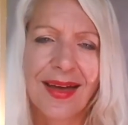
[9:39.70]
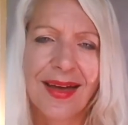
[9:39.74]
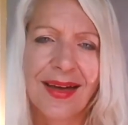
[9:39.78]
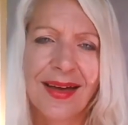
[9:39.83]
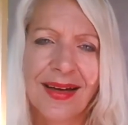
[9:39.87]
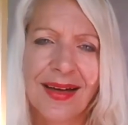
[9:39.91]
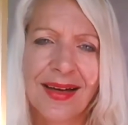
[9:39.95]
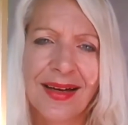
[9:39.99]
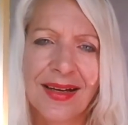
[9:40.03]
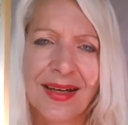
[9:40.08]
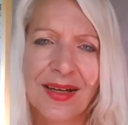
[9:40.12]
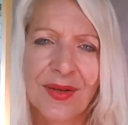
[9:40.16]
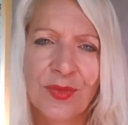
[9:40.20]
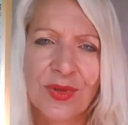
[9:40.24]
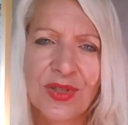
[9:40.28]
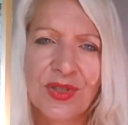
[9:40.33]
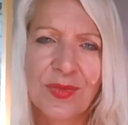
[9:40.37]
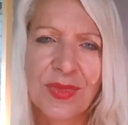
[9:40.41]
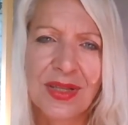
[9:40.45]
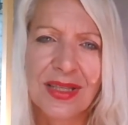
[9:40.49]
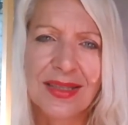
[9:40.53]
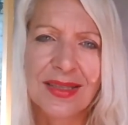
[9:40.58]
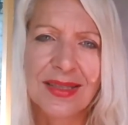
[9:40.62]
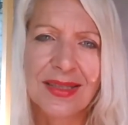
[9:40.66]
uh, which
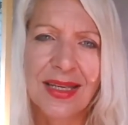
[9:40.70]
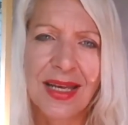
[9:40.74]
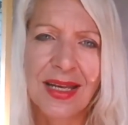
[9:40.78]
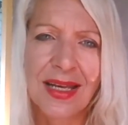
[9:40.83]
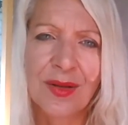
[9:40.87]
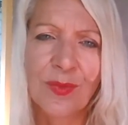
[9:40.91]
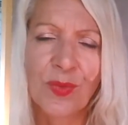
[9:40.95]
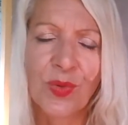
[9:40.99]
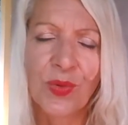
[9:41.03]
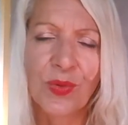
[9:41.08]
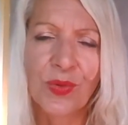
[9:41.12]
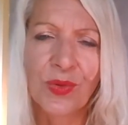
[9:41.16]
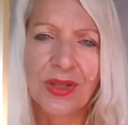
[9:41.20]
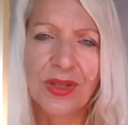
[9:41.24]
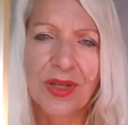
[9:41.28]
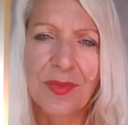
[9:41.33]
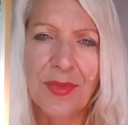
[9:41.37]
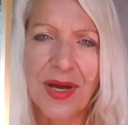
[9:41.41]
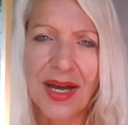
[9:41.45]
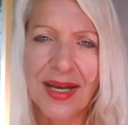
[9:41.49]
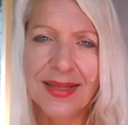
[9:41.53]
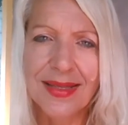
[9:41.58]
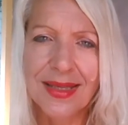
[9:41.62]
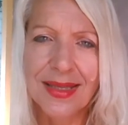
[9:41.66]
means standing more in your
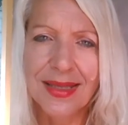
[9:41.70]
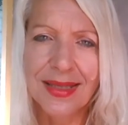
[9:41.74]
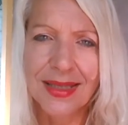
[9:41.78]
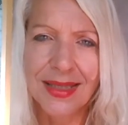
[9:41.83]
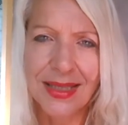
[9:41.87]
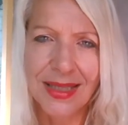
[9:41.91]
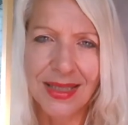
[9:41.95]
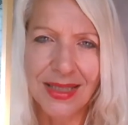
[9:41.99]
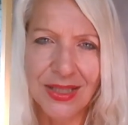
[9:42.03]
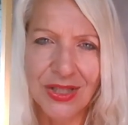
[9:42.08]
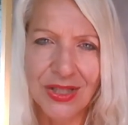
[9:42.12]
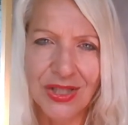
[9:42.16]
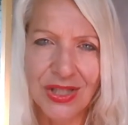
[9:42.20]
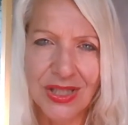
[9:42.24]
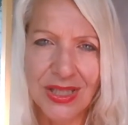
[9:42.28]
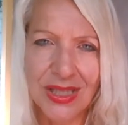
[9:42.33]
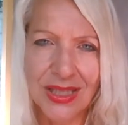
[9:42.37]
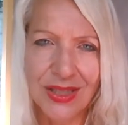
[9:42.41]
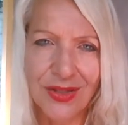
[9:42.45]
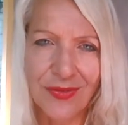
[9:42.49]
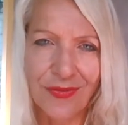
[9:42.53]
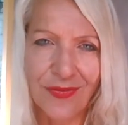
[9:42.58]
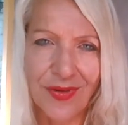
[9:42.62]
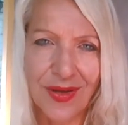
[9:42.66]
masculine energy
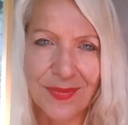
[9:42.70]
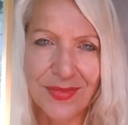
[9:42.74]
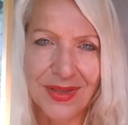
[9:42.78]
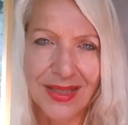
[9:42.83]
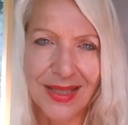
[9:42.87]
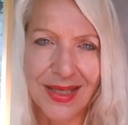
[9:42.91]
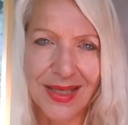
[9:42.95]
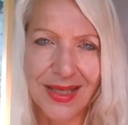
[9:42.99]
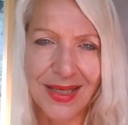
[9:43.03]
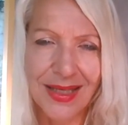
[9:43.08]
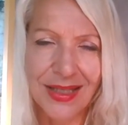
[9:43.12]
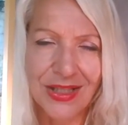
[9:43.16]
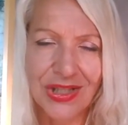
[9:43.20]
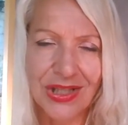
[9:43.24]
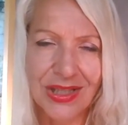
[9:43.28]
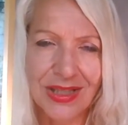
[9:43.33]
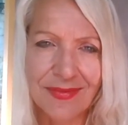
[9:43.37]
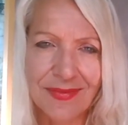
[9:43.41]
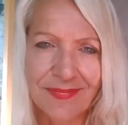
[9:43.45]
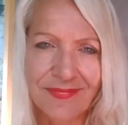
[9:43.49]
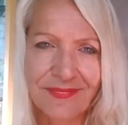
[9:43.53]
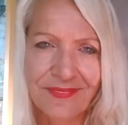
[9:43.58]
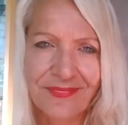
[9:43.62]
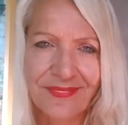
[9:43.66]
than your feminine energy
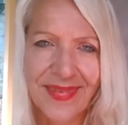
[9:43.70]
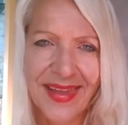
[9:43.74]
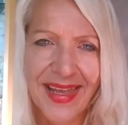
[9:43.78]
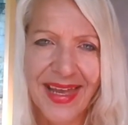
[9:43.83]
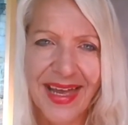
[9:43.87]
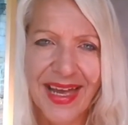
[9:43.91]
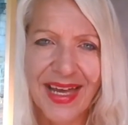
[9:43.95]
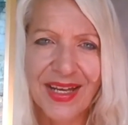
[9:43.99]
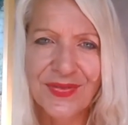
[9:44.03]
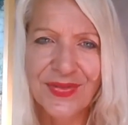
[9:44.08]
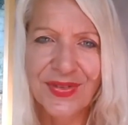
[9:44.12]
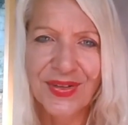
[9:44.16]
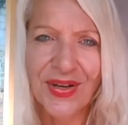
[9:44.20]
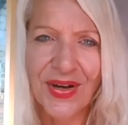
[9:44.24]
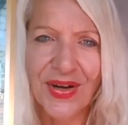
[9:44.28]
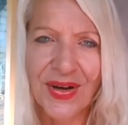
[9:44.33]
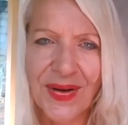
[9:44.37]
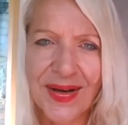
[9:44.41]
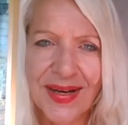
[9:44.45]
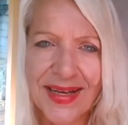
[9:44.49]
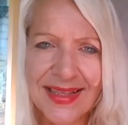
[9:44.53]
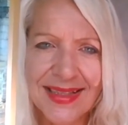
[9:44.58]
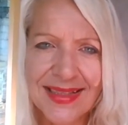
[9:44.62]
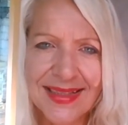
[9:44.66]
and for
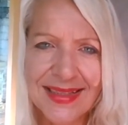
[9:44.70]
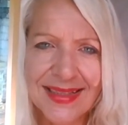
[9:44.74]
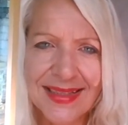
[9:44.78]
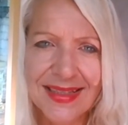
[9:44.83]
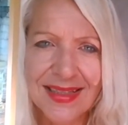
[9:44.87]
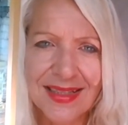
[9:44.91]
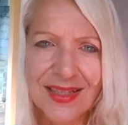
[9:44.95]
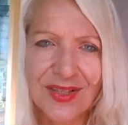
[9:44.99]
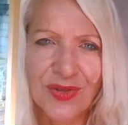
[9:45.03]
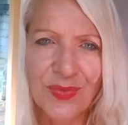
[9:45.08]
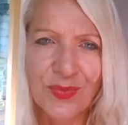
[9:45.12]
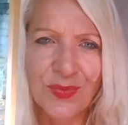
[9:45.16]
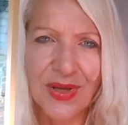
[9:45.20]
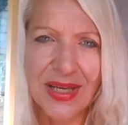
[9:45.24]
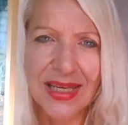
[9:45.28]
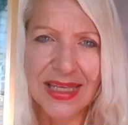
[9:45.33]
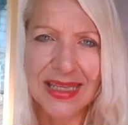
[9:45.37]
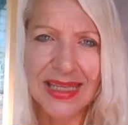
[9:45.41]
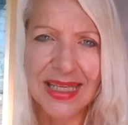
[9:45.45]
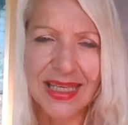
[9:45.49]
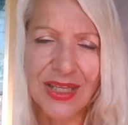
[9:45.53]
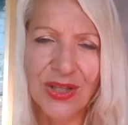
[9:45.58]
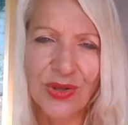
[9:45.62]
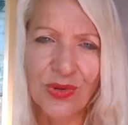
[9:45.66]
guys this could
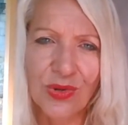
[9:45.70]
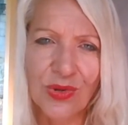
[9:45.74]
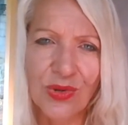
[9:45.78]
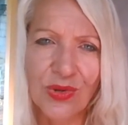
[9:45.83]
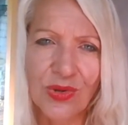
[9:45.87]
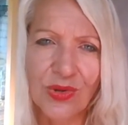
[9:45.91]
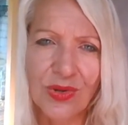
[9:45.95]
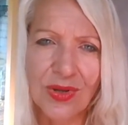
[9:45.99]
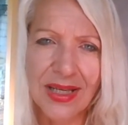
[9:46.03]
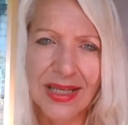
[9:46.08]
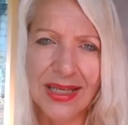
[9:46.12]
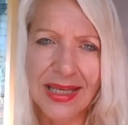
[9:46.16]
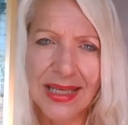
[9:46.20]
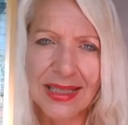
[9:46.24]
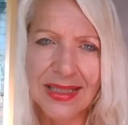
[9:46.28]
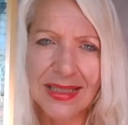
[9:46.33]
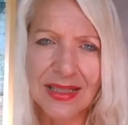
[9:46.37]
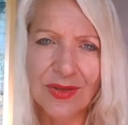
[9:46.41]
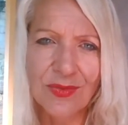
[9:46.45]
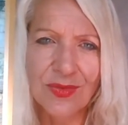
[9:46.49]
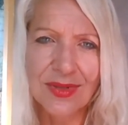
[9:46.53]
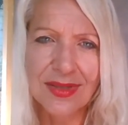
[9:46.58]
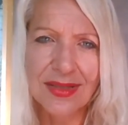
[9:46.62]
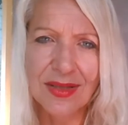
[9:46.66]
mean that you're
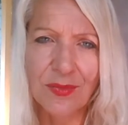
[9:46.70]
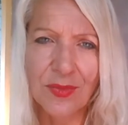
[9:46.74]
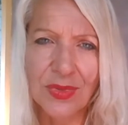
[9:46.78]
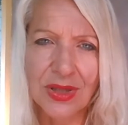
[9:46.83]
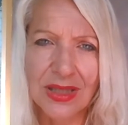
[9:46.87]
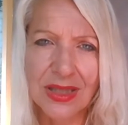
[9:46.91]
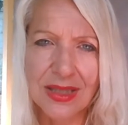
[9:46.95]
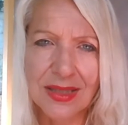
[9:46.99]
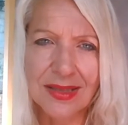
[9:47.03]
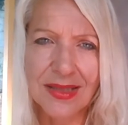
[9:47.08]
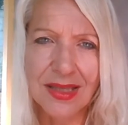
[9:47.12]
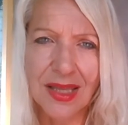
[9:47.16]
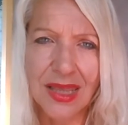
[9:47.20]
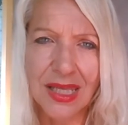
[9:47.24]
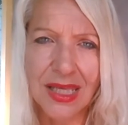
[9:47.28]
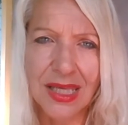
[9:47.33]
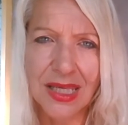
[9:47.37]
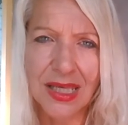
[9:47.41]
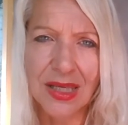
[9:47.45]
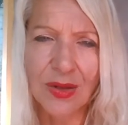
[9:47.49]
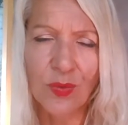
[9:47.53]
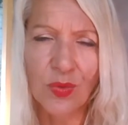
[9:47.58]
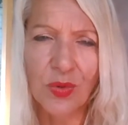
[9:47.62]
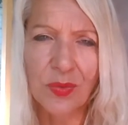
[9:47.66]
connecting with somebody that's a
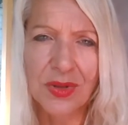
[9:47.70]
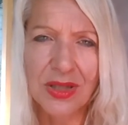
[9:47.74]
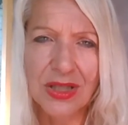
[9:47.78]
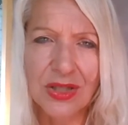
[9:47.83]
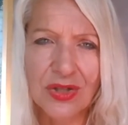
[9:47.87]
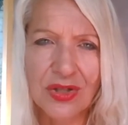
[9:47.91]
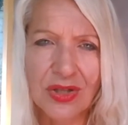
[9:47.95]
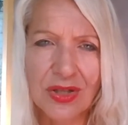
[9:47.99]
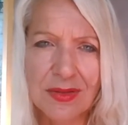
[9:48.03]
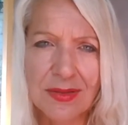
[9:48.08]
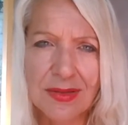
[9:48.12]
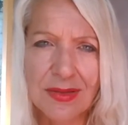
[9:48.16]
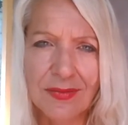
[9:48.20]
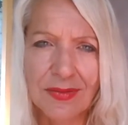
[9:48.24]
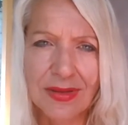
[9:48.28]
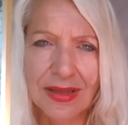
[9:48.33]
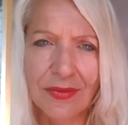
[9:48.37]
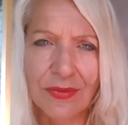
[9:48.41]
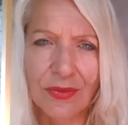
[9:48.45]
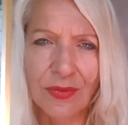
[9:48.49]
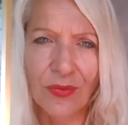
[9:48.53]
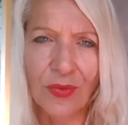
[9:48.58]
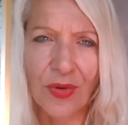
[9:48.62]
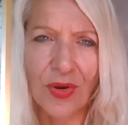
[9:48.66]
thinking woman in terms of
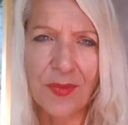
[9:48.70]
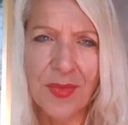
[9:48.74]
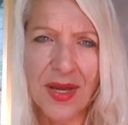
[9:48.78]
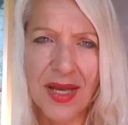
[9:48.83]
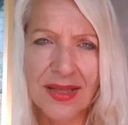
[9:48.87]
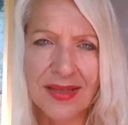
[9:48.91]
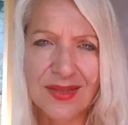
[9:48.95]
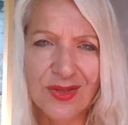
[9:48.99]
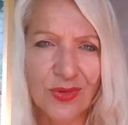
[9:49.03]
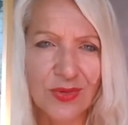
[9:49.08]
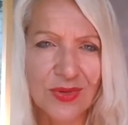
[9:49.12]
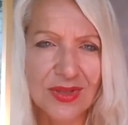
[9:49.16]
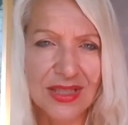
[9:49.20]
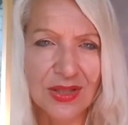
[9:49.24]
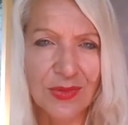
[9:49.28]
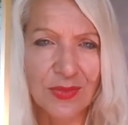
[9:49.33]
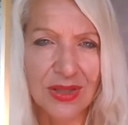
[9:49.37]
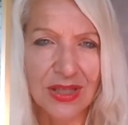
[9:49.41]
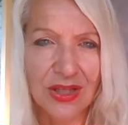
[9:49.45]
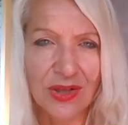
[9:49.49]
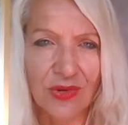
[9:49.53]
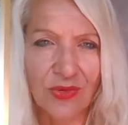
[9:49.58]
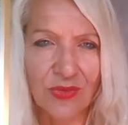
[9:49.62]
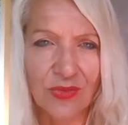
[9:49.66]
love and romance also
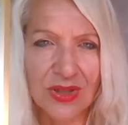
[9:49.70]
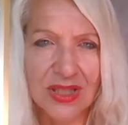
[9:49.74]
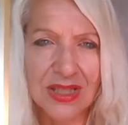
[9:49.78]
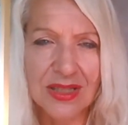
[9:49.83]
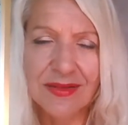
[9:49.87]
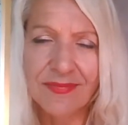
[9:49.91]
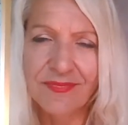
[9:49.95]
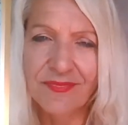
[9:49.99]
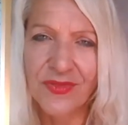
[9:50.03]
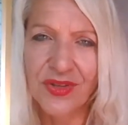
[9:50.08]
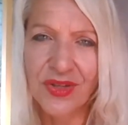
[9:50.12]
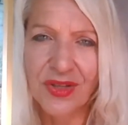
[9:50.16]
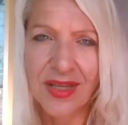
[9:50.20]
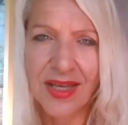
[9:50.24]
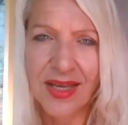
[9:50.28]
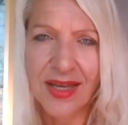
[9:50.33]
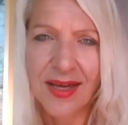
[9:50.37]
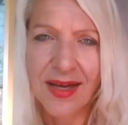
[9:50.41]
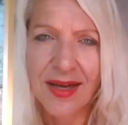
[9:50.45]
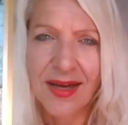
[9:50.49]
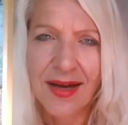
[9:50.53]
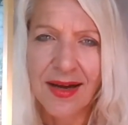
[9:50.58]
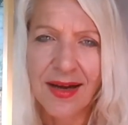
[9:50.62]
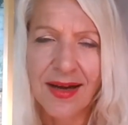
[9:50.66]
in career
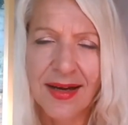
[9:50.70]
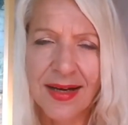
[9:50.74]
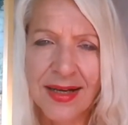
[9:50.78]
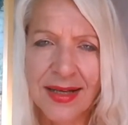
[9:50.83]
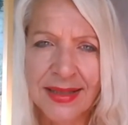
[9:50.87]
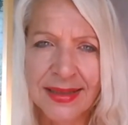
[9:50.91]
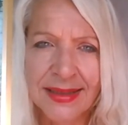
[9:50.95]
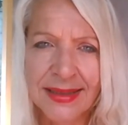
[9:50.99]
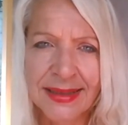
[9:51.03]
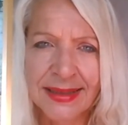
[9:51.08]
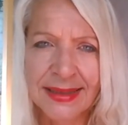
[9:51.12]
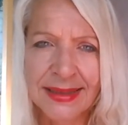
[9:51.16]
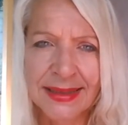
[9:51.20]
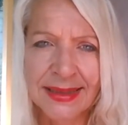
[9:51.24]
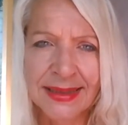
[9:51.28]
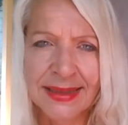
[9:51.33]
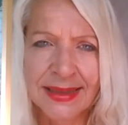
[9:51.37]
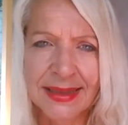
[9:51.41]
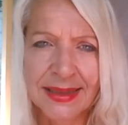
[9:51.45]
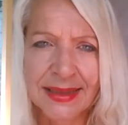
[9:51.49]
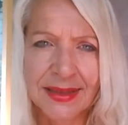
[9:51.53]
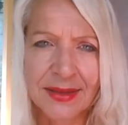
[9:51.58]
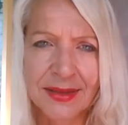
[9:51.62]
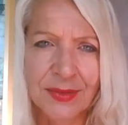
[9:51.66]

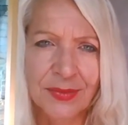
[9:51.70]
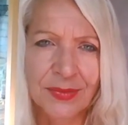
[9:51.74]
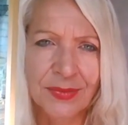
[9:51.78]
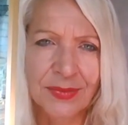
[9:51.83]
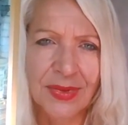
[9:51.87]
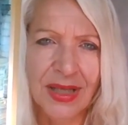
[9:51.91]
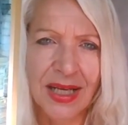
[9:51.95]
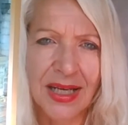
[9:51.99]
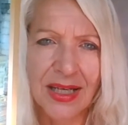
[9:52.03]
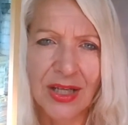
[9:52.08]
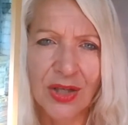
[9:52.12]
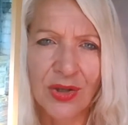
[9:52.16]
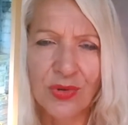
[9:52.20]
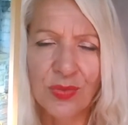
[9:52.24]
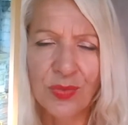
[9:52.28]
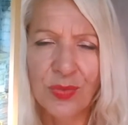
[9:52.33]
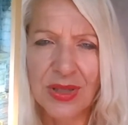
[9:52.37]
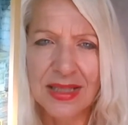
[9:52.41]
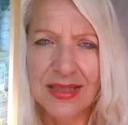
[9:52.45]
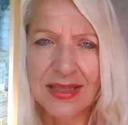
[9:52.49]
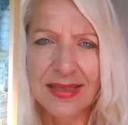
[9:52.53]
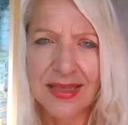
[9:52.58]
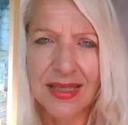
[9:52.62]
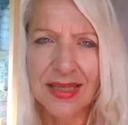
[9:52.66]
um, and it could
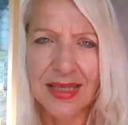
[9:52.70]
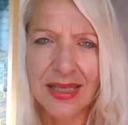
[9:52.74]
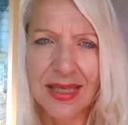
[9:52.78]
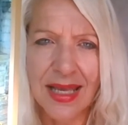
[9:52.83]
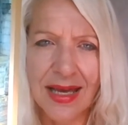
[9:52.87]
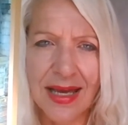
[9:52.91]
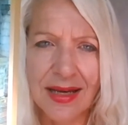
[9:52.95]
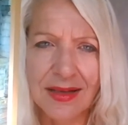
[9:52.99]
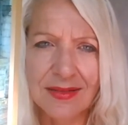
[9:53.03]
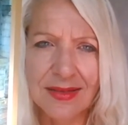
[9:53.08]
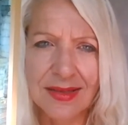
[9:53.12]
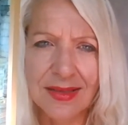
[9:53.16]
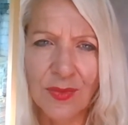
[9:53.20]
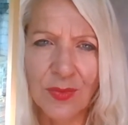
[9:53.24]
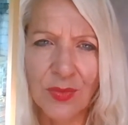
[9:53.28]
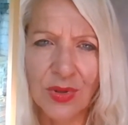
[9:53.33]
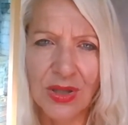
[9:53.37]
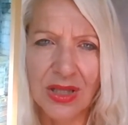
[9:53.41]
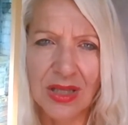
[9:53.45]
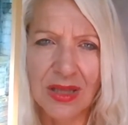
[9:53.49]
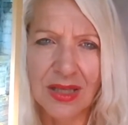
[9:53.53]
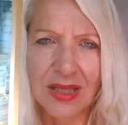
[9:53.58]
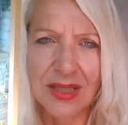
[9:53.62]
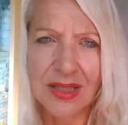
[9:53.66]
be seeking out
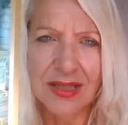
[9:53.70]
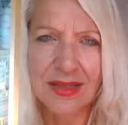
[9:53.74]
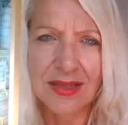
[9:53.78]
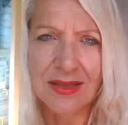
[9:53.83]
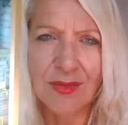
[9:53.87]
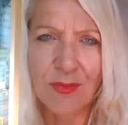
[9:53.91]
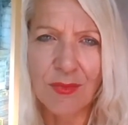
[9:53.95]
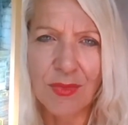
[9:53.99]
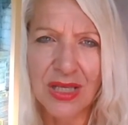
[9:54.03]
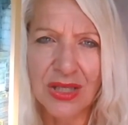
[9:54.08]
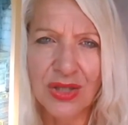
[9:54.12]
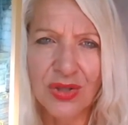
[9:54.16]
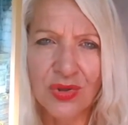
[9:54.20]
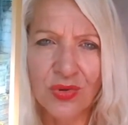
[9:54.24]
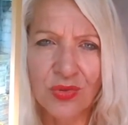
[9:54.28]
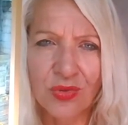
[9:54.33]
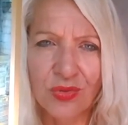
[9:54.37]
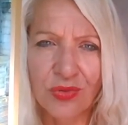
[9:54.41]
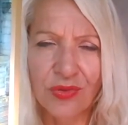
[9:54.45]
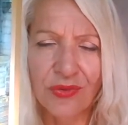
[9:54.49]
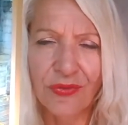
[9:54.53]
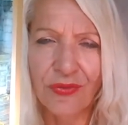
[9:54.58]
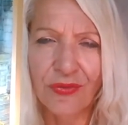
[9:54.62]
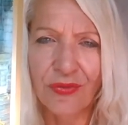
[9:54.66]
somebody that is a
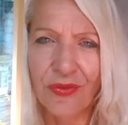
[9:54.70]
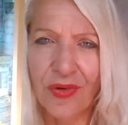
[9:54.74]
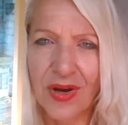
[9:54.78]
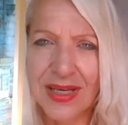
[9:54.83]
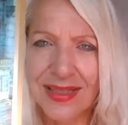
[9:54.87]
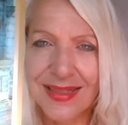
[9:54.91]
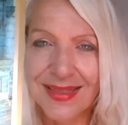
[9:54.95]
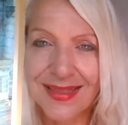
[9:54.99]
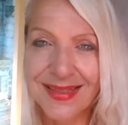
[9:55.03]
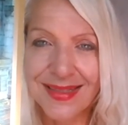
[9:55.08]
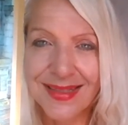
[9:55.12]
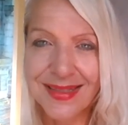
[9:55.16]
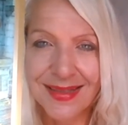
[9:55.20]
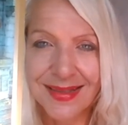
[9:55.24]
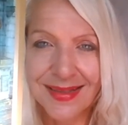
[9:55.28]
mentor or a friend